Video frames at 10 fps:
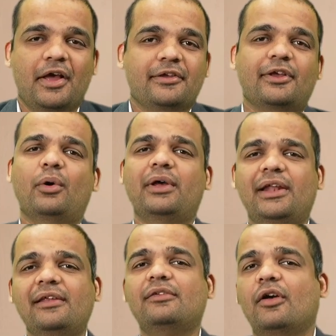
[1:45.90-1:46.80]
So it
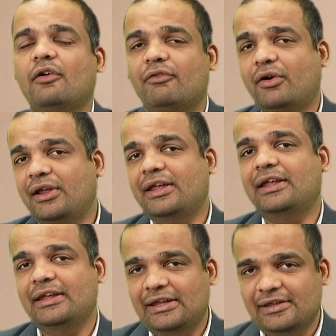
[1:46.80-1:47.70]
is very
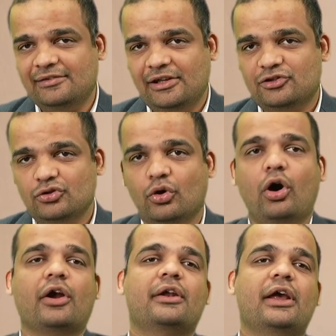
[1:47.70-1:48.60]
easy to
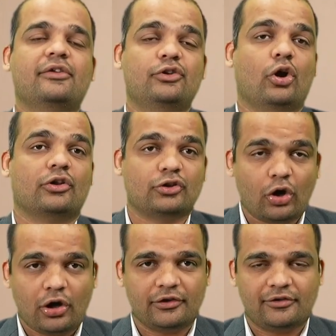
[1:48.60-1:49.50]
organize your
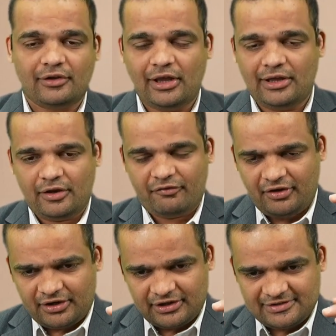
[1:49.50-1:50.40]
thoughts in a
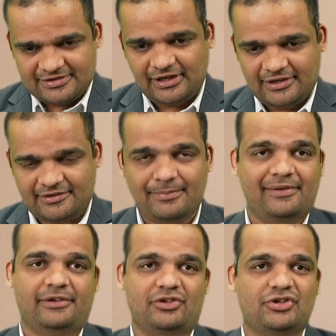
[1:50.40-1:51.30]
very concise
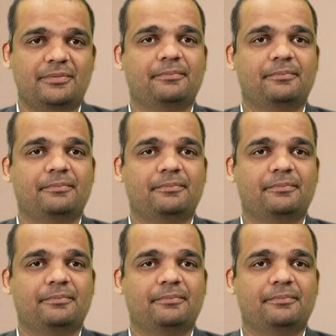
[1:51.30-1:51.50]
message.